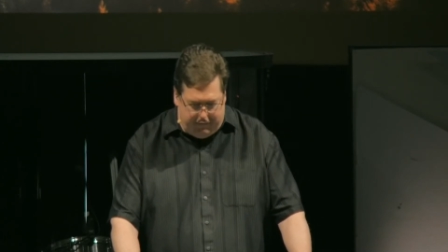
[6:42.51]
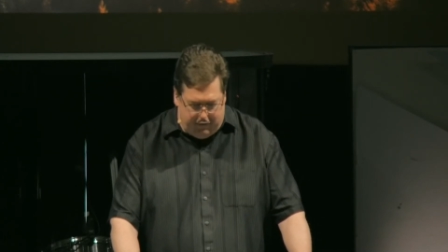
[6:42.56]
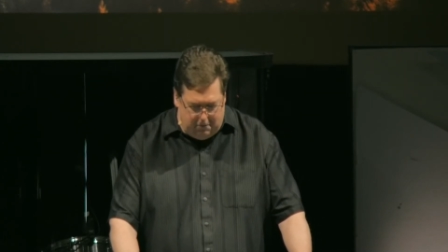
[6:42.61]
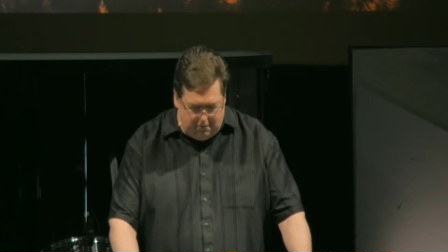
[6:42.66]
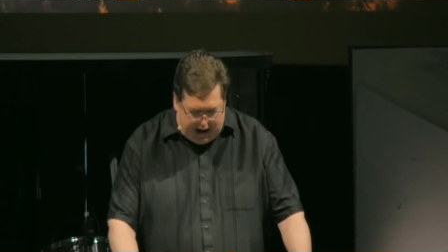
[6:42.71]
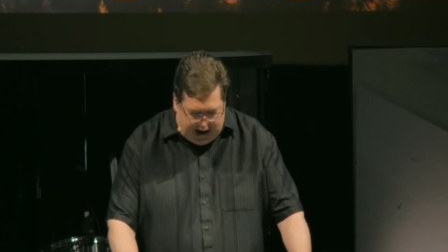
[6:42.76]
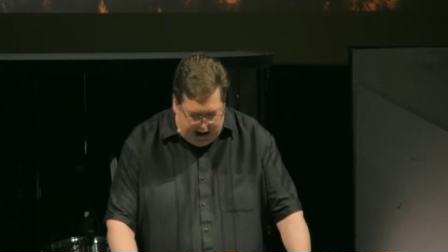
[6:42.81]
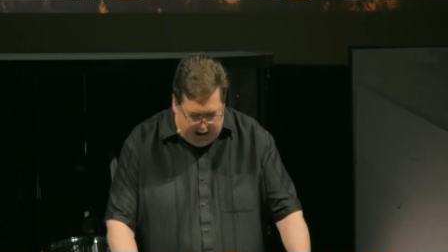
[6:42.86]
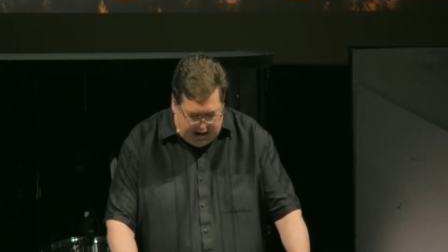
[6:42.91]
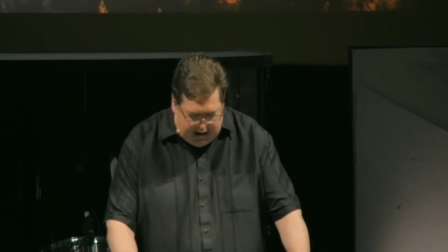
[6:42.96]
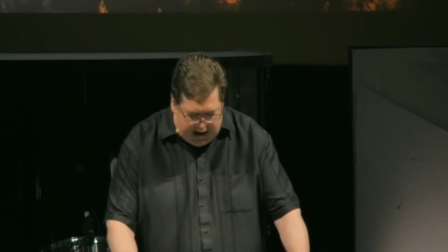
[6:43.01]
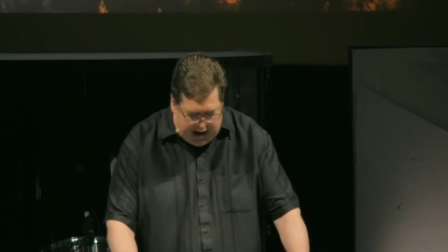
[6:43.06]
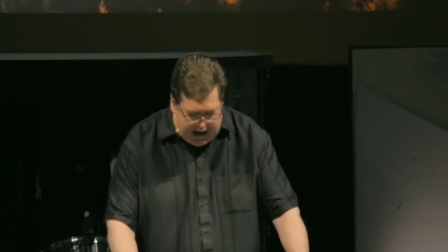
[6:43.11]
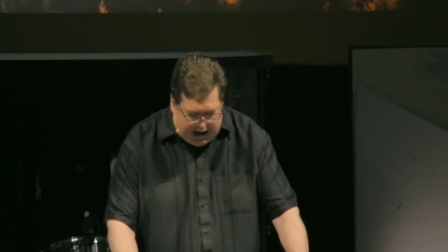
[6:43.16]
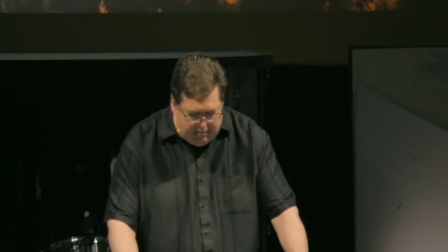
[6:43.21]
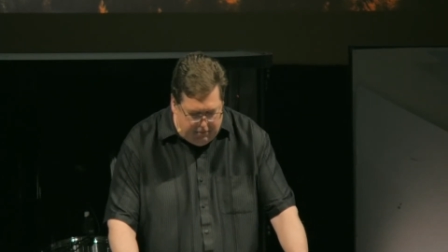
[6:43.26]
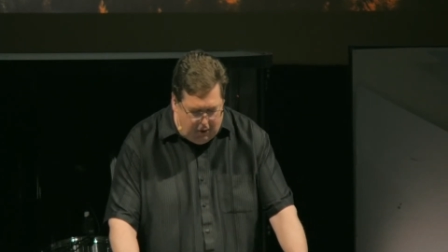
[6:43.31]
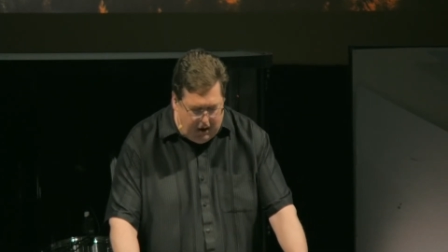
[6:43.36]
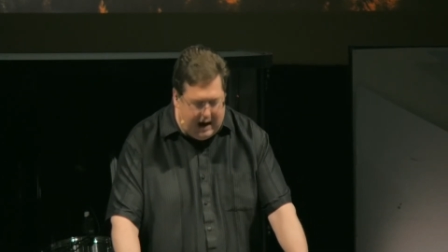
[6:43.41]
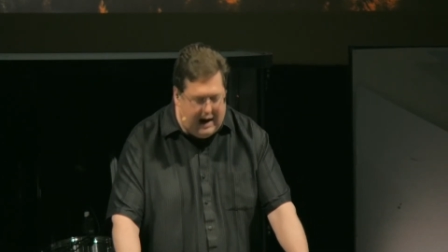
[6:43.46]
from
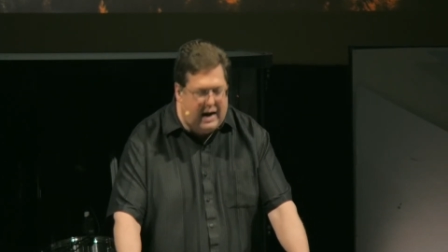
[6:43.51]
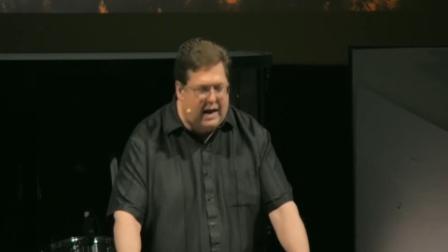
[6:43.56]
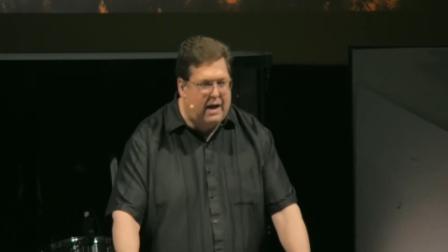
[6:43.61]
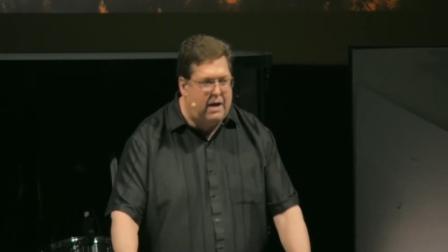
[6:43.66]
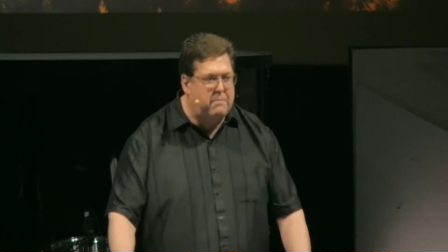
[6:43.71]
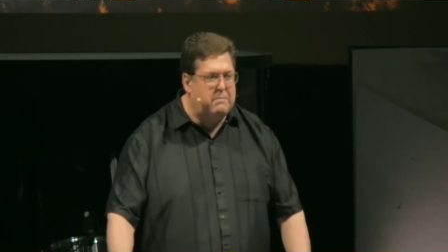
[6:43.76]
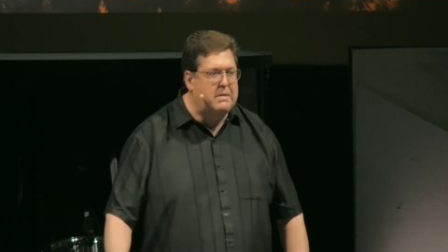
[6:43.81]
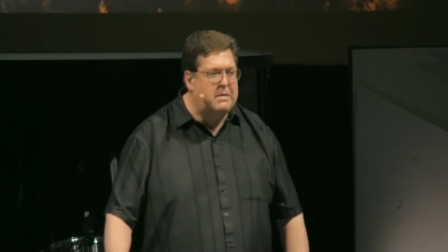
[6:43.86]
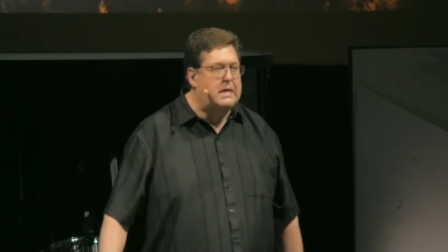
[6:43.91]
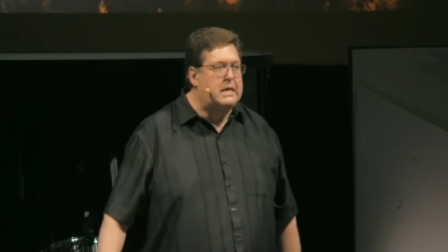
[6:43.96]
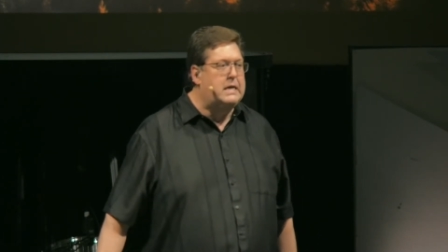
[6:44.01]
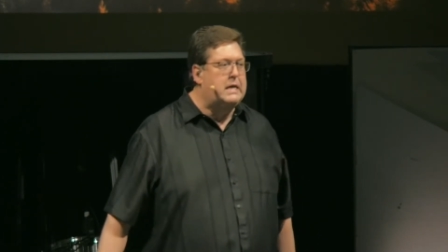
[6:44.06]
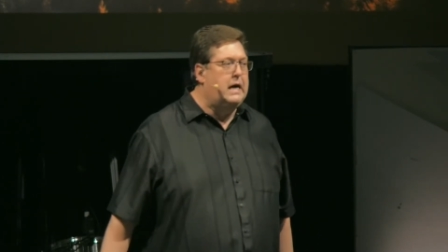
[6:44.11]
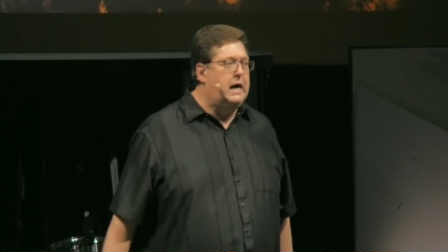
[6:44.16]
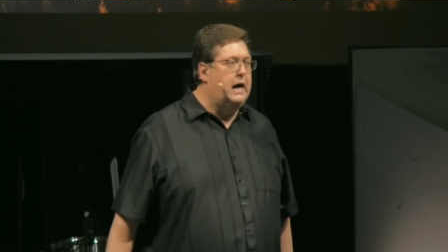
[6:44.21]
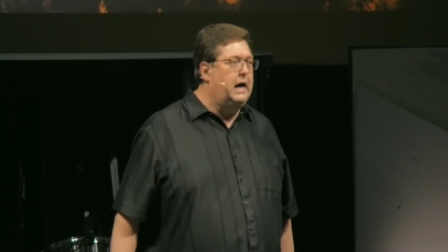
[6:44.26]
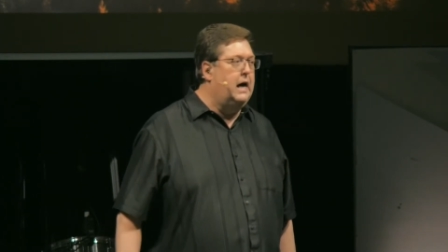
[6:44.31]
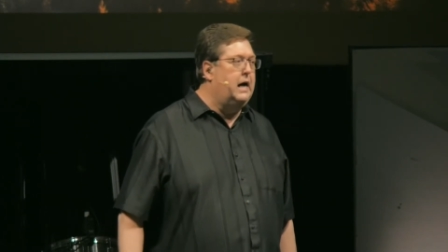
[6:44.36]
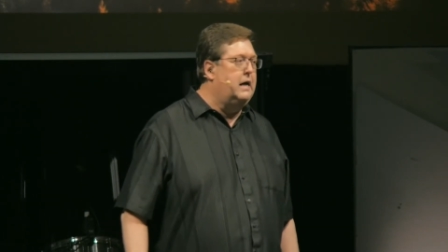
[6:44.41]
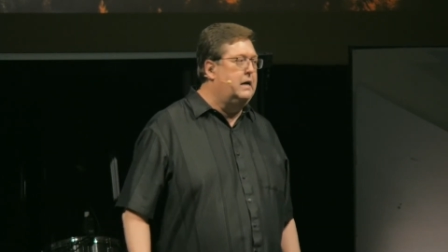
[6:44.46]
Abraham
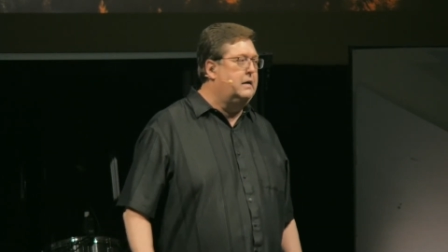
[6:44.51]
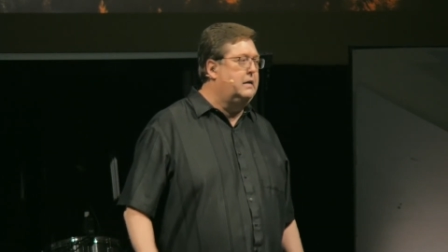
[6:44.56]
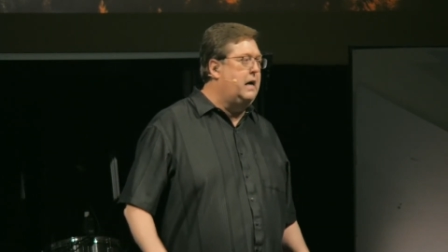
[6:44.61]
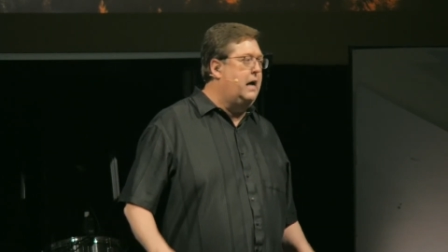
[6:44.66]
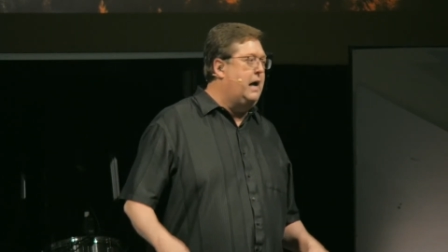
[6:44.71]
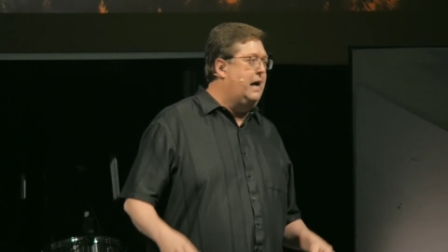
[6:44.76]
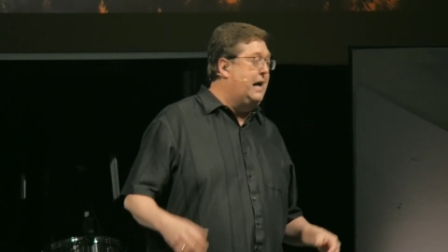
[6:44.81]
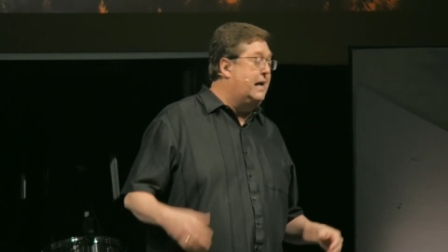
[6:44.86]
uh,